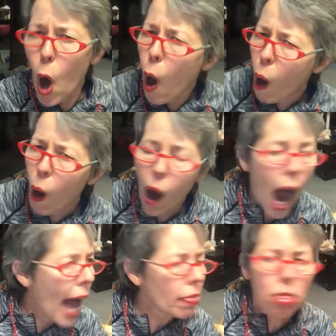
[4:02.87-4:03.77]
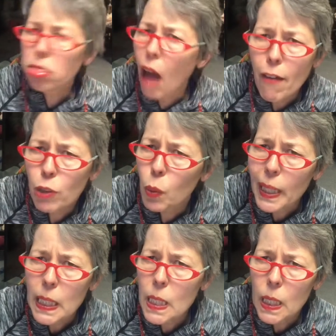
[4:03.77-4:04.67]
Oh, I love
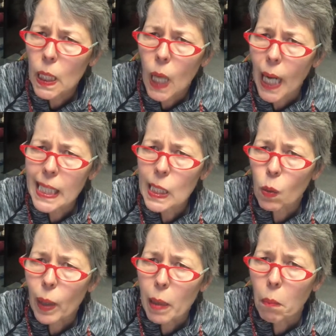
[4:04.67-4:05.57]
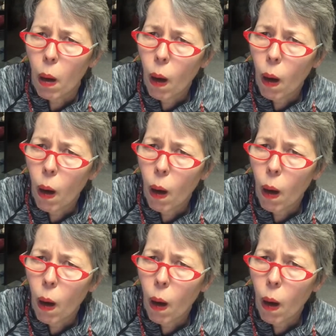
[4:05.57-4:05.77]
green tea ice cream.